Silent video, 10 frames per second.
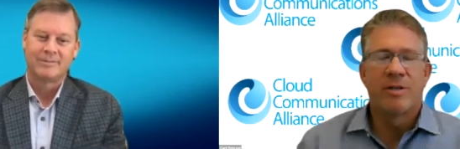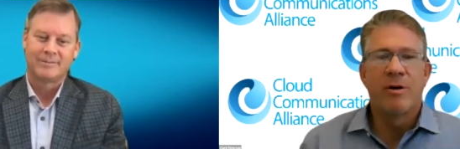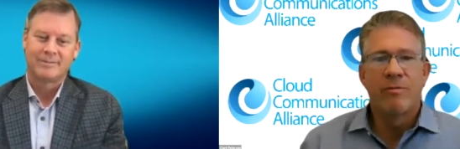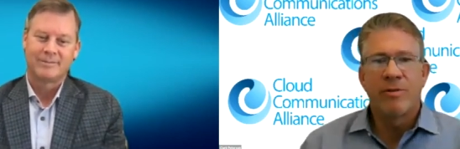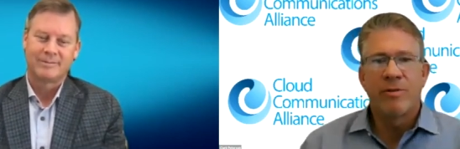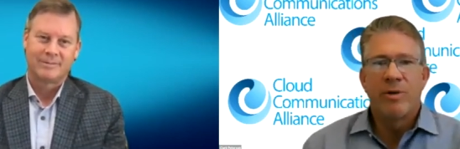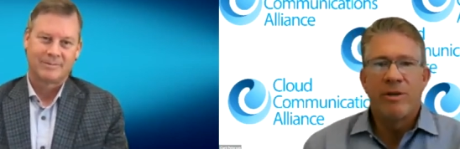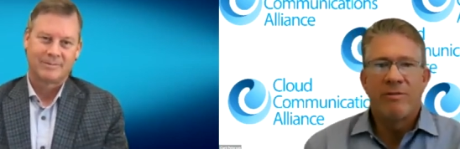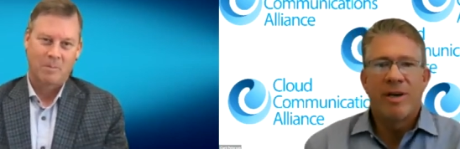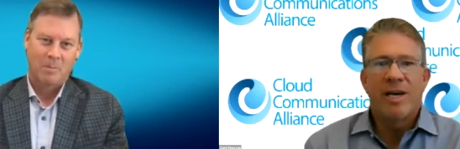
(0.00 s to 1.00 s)
Speaker 1: and hopefully,
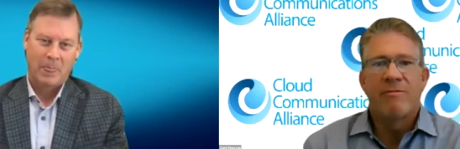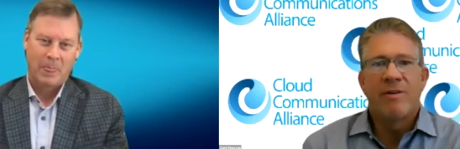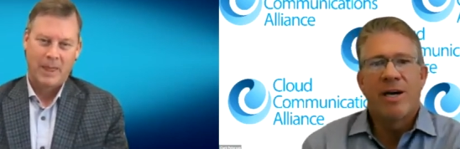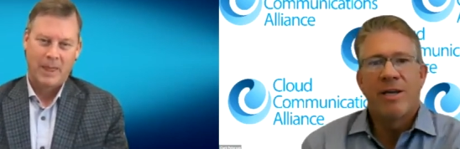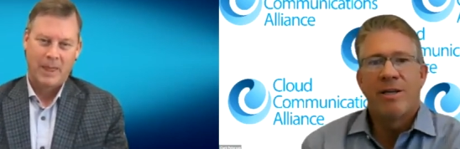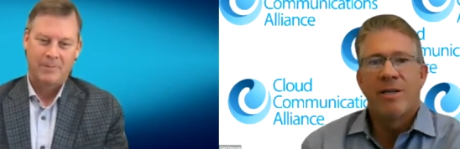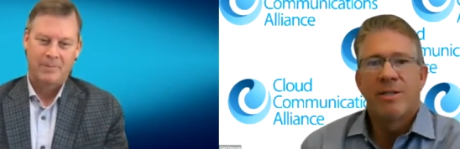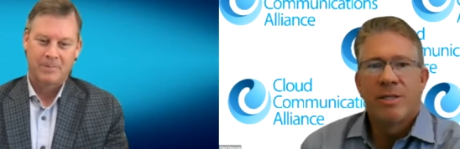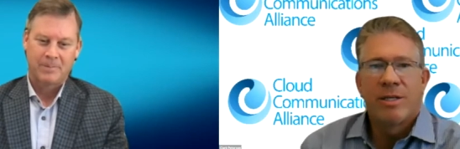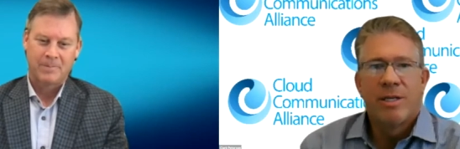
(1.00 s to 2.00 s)
we've added value
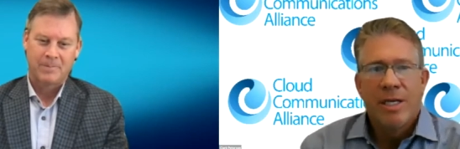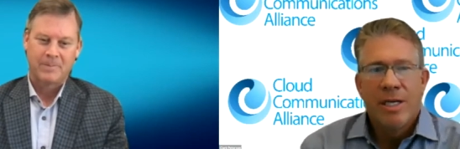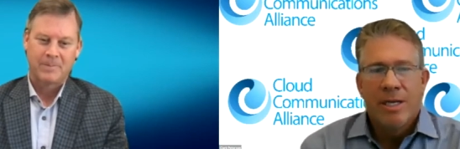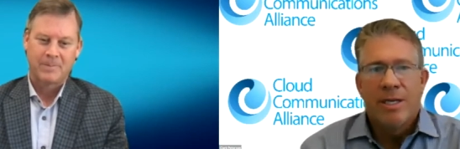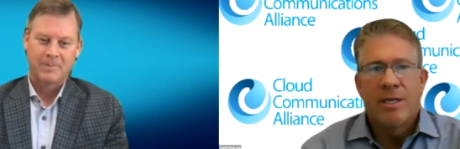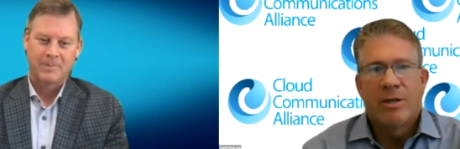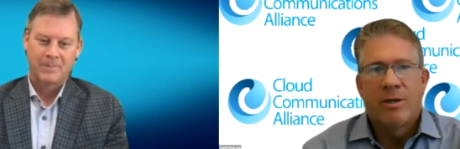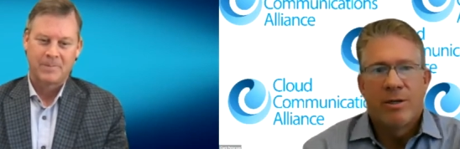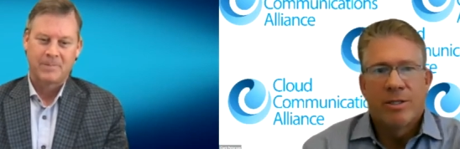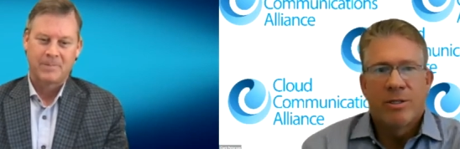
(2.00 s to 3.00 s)
to you
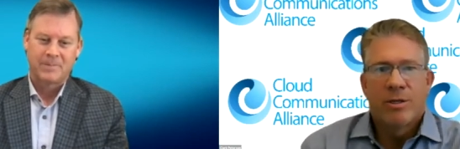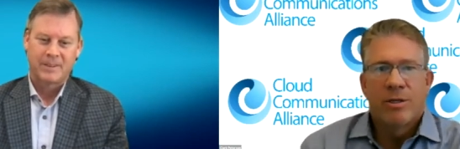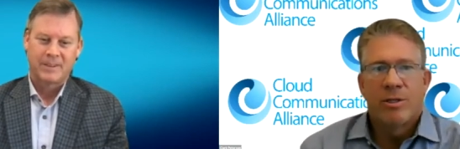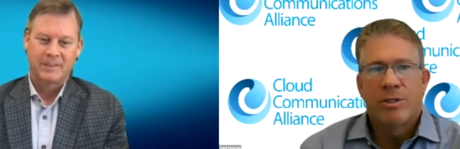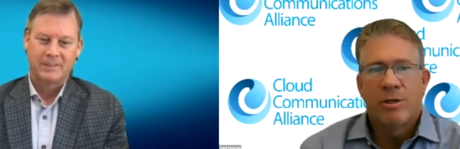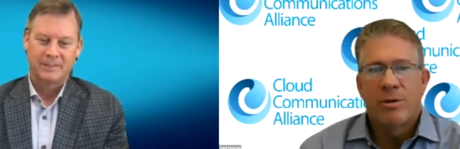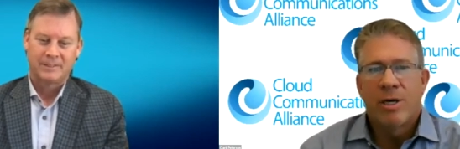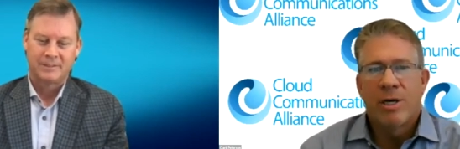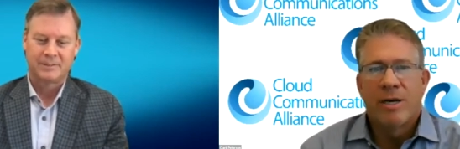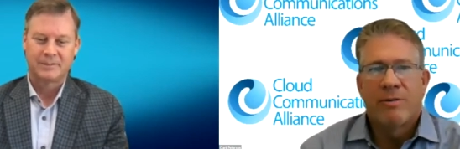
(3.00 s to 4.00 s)
know to show
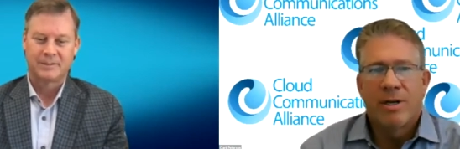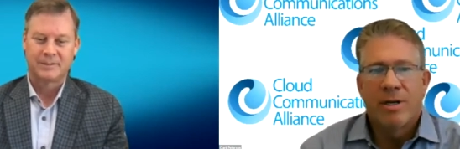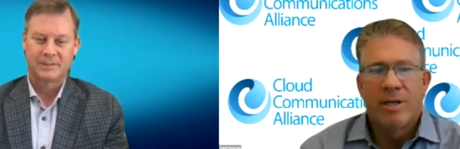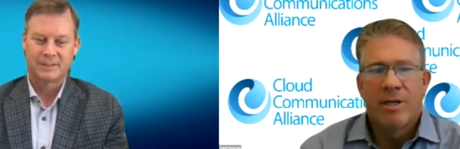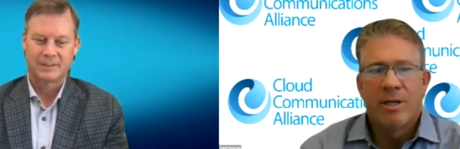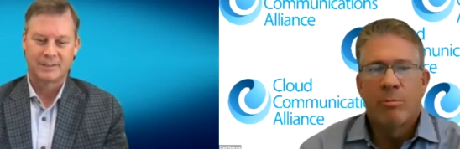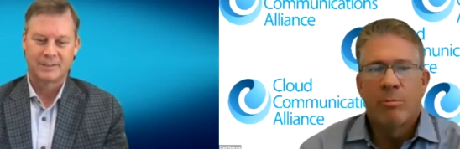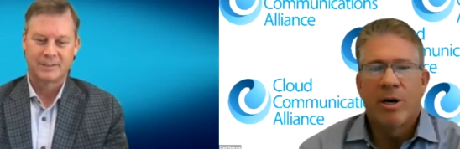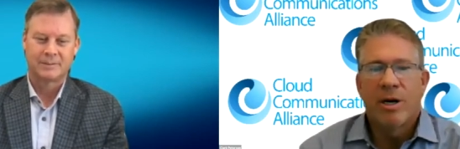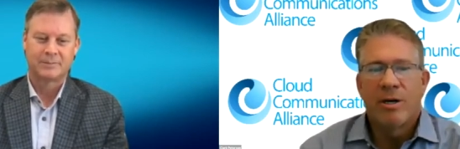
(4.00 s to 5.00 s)
kind of a, another
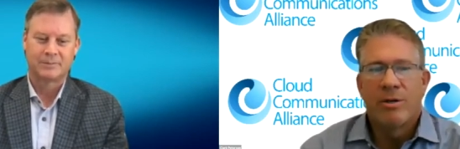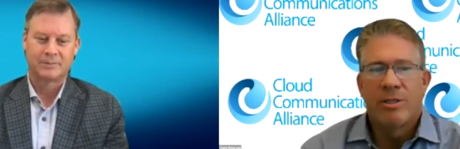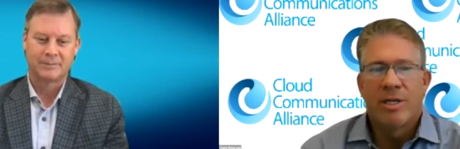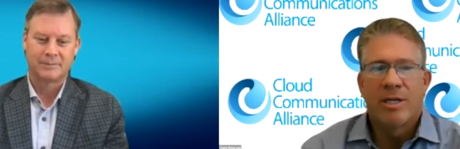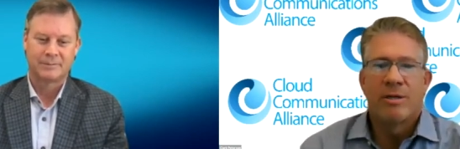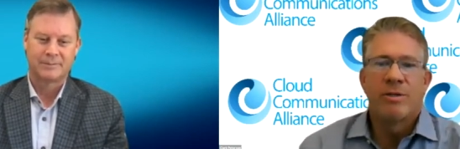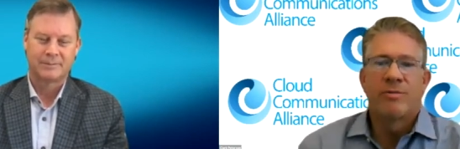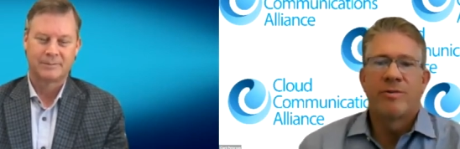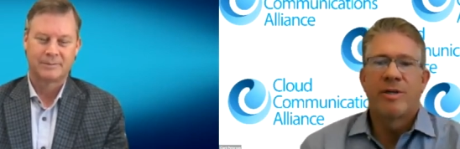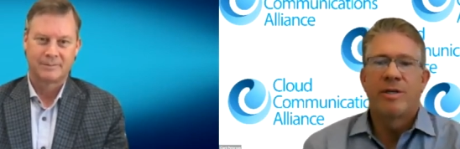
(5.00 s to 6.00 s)
partner who's out there who's
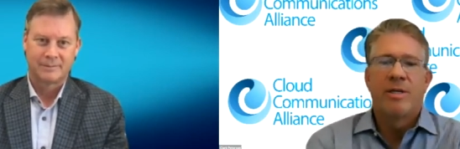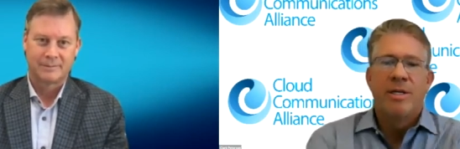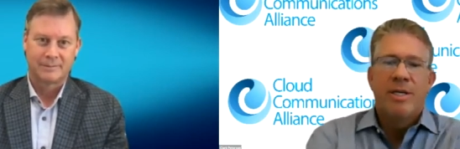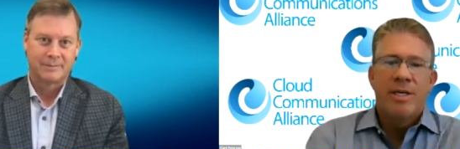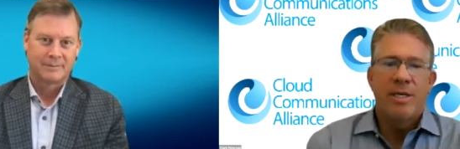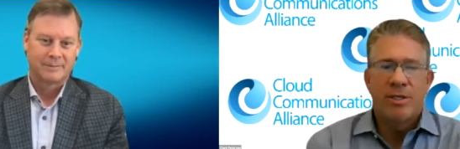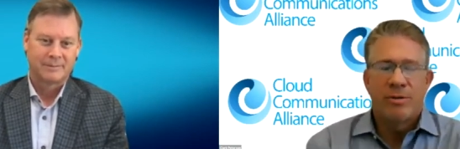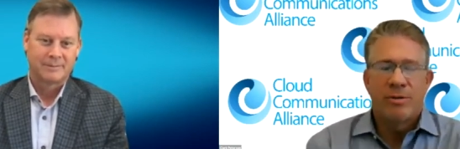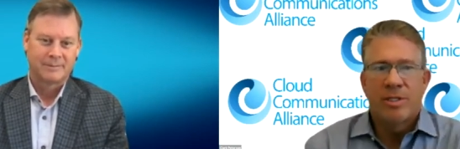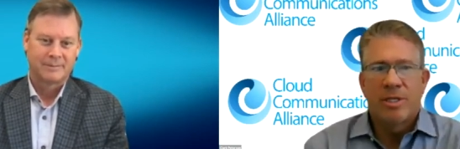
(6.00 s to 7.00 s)
very
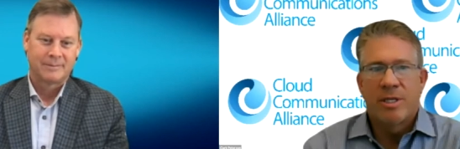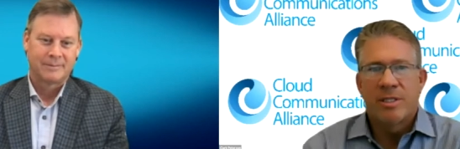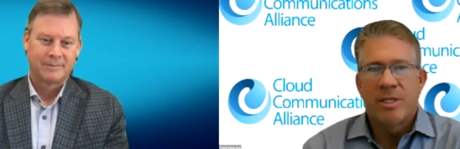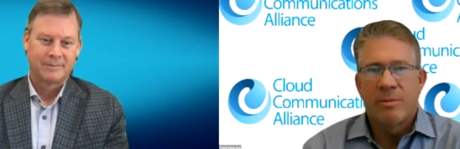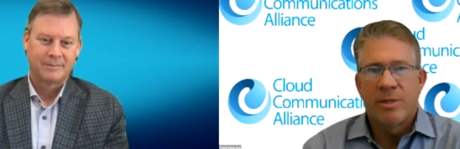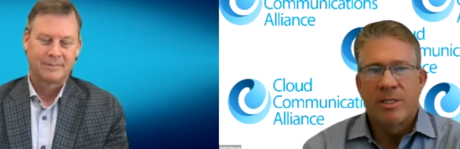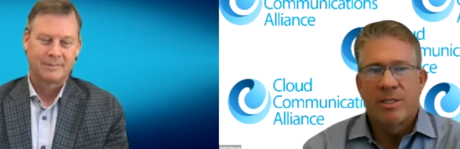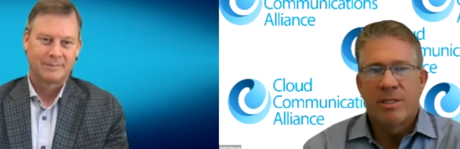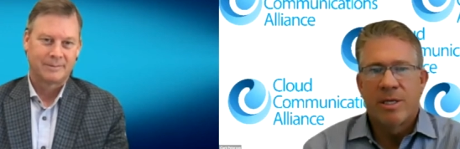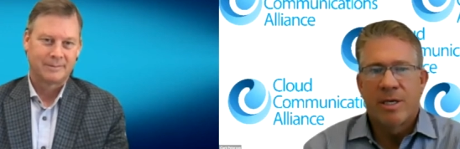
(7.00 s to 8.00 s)
interested in some of
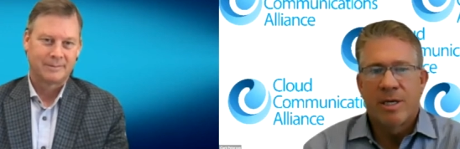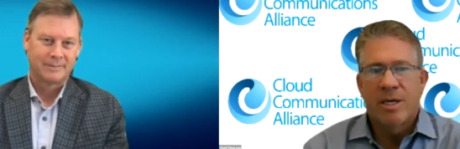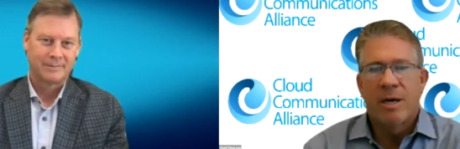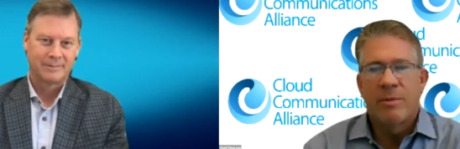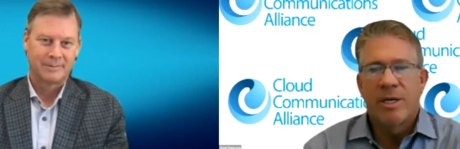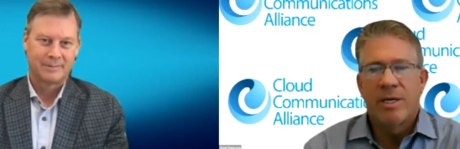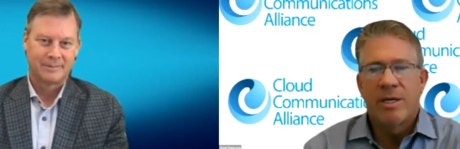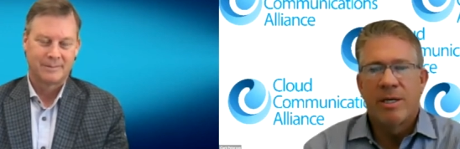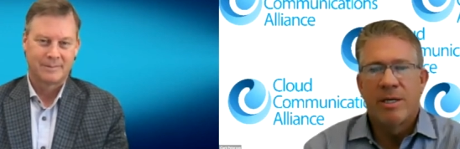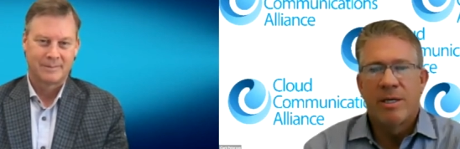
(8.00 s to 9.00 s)
these uh, common
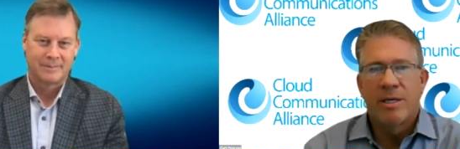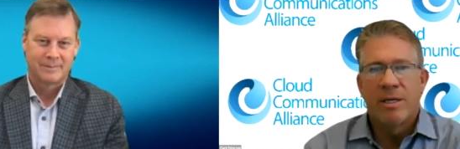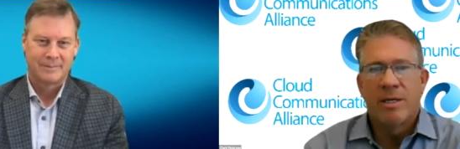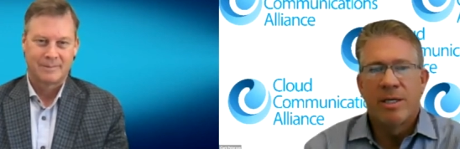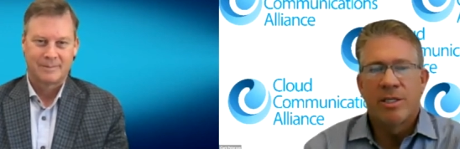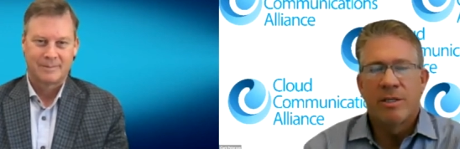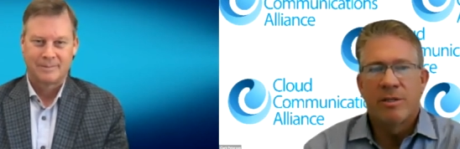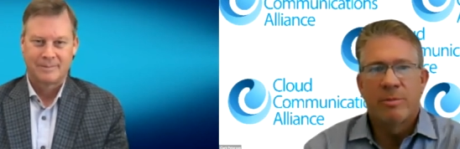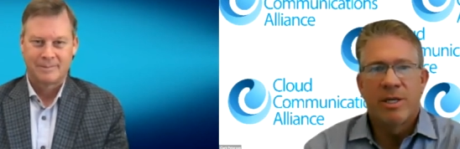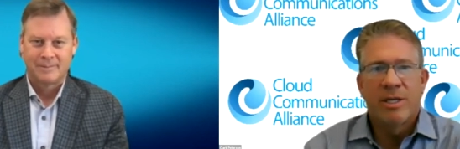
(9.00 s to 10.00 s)
and, and
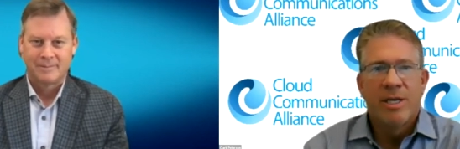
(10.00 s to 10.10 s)
initiatives. But